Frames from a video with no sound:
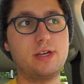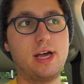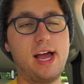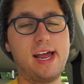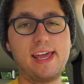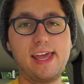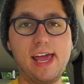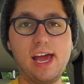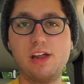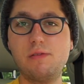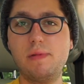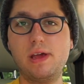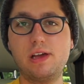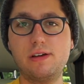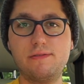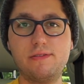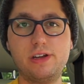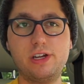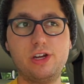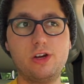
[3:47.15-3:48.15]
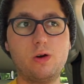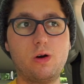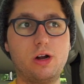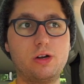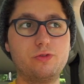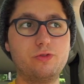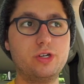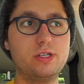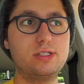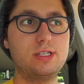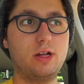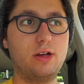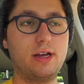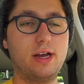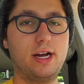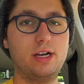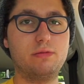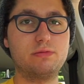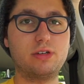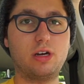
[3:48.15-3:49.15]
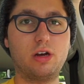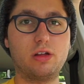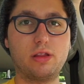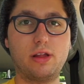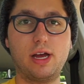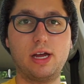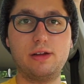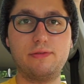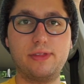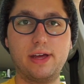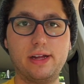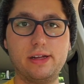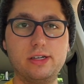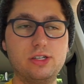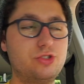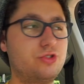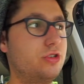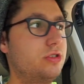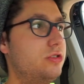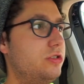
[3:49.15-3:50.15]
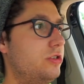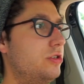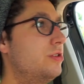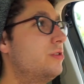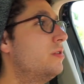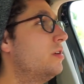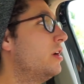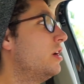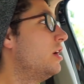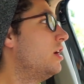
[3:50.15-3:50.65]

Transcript: I can make a video on reselling items online if that interests you.